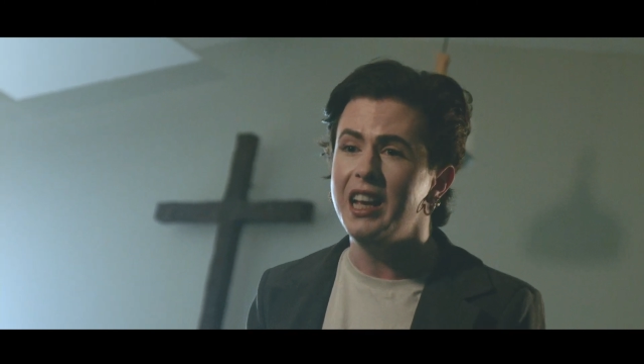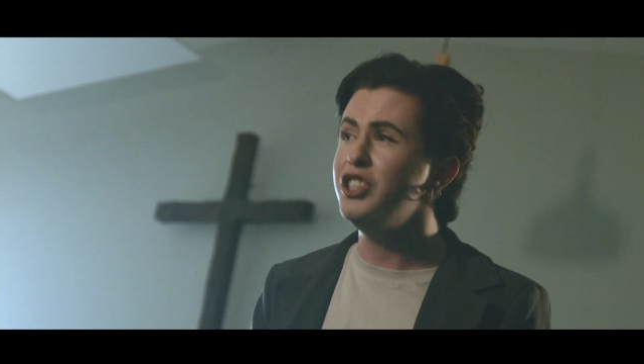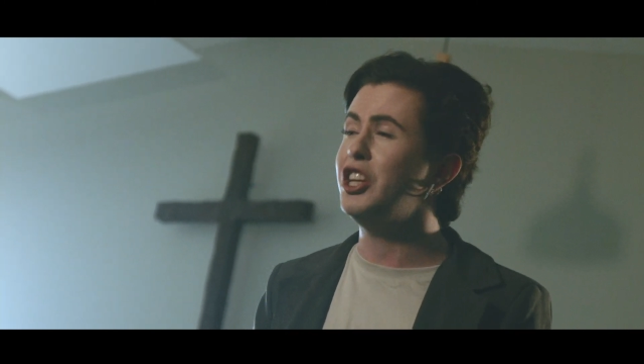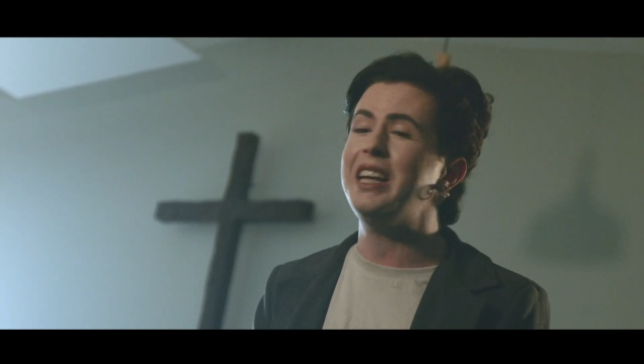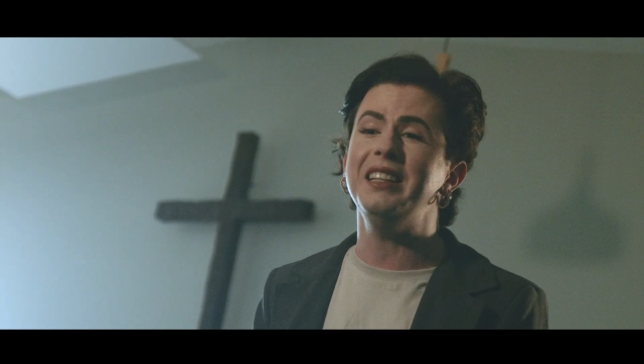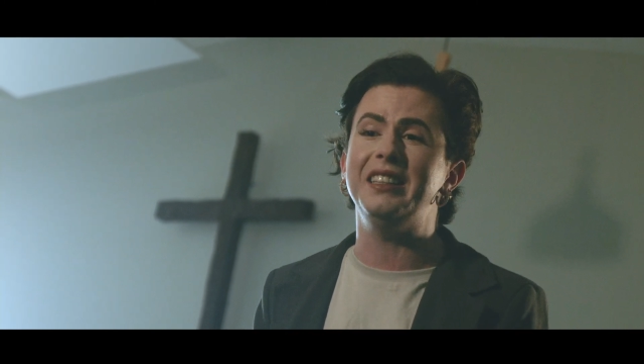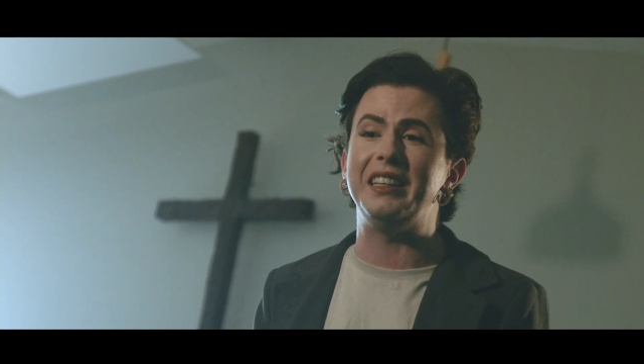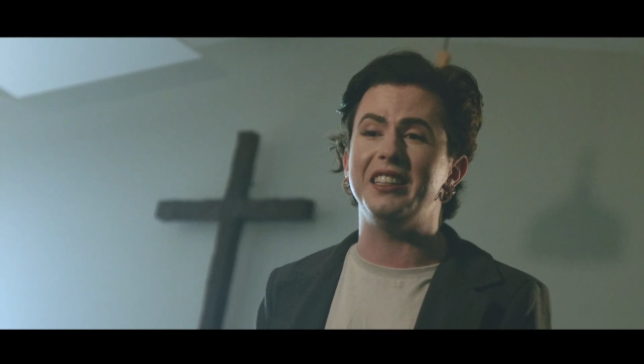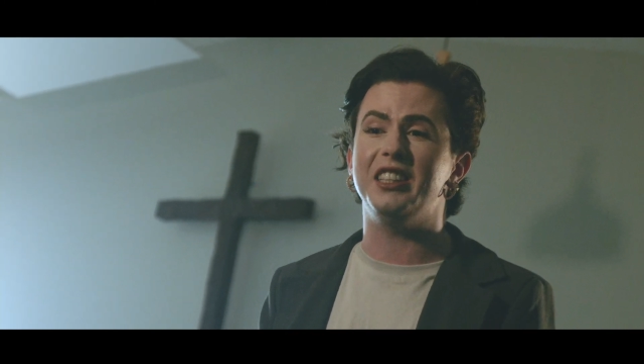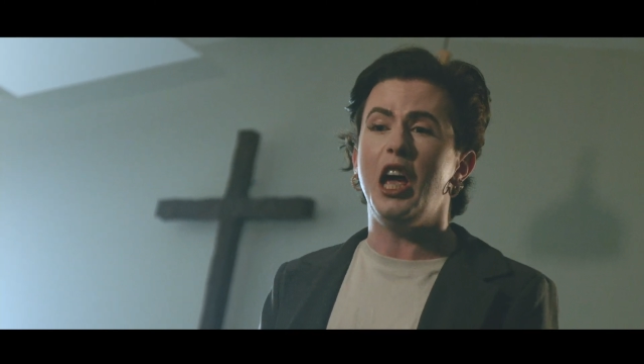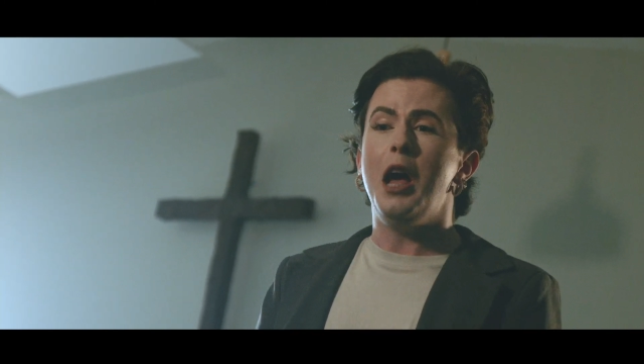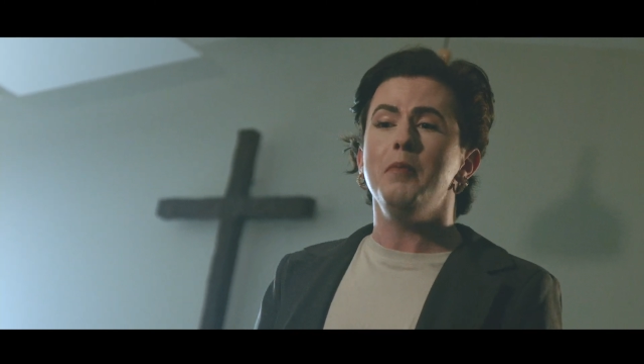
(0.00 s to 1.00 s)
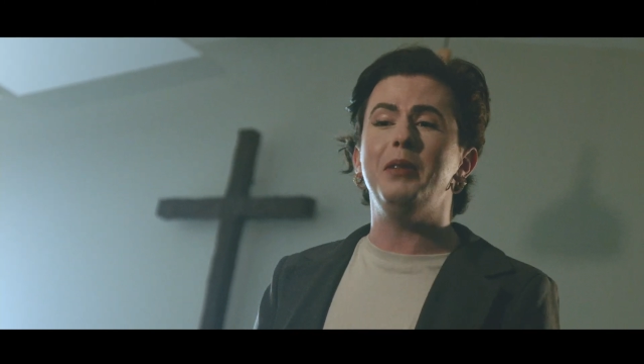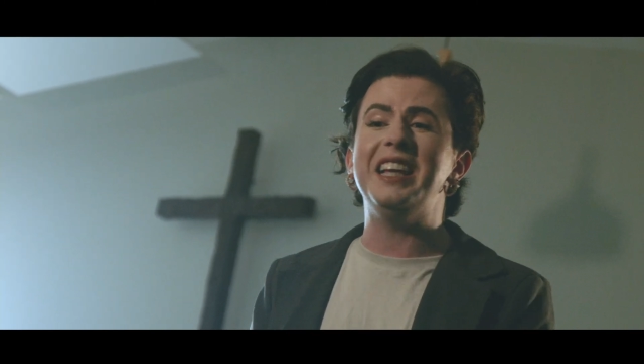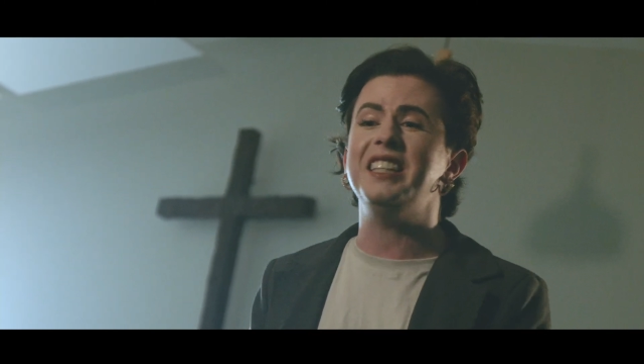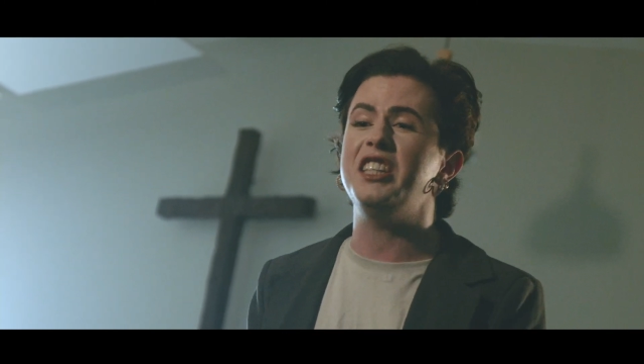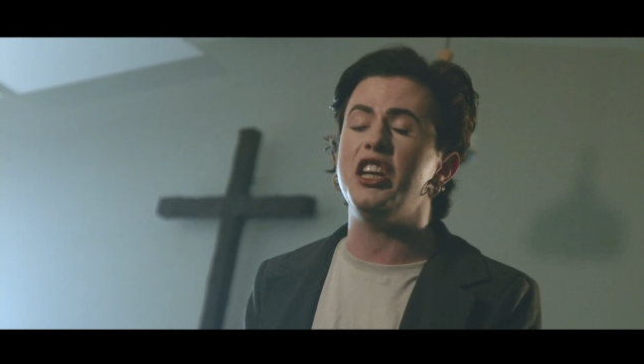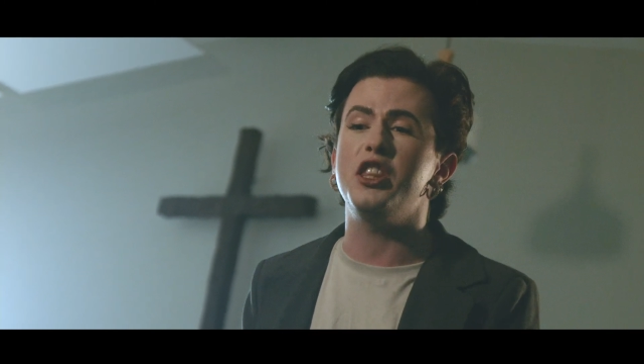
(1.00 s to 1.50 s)
Jesus,
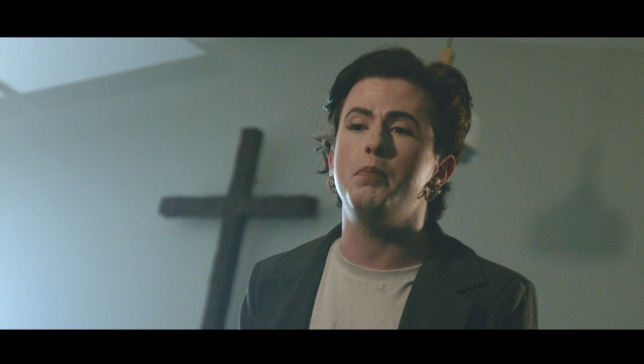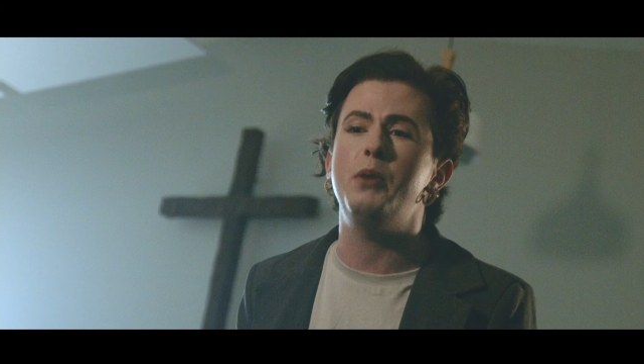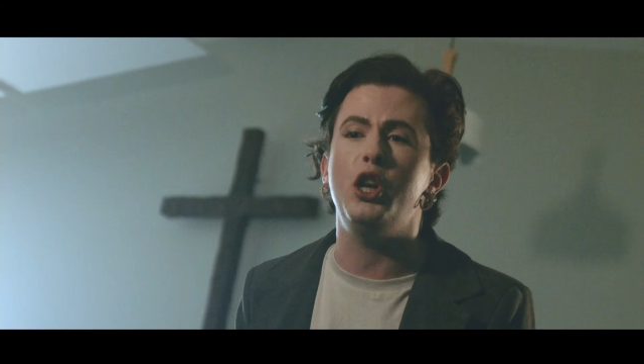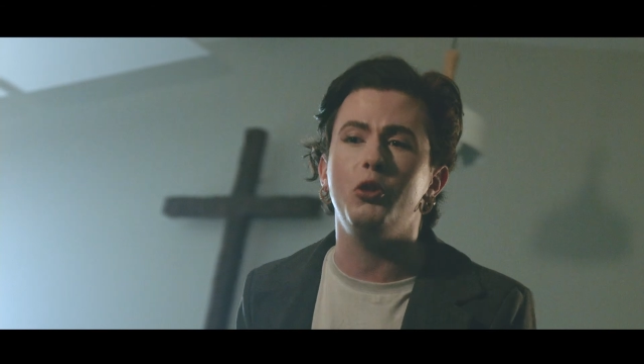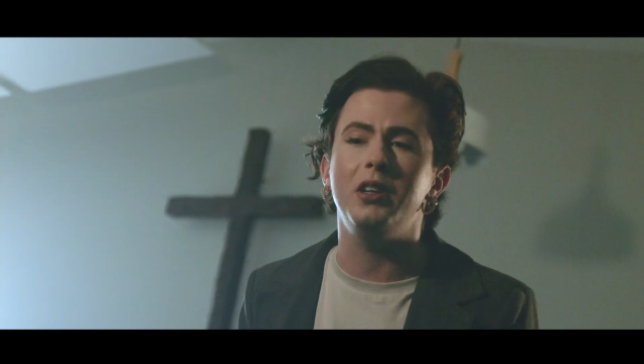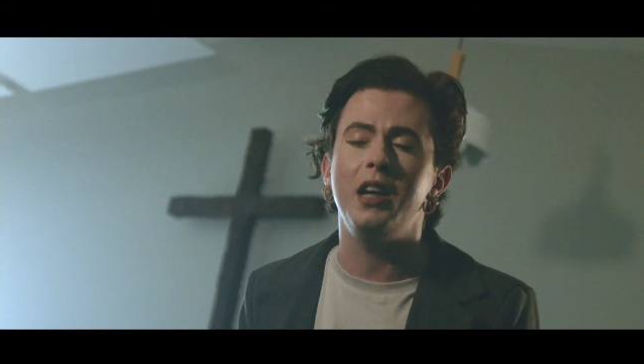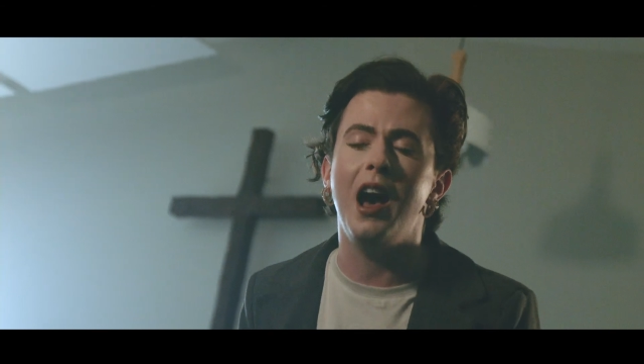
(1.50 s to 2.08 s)
blessed are the pure in